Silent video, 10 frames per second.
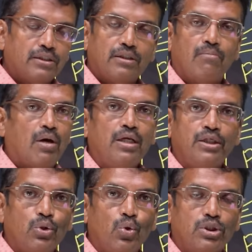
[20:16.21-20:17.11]
the
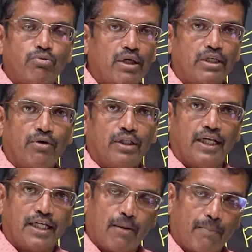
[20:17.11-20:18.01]
molecules whatever
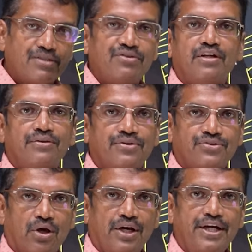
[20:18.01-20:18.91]
that are present in the
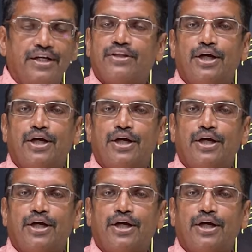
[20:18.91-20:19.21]
solid,